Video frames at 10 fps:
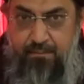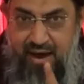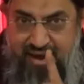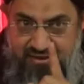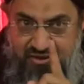
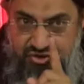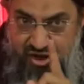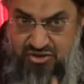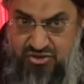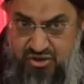by the
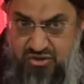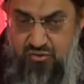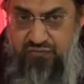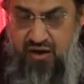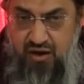justice
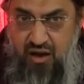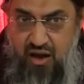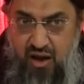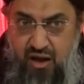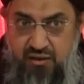of
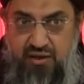Allah,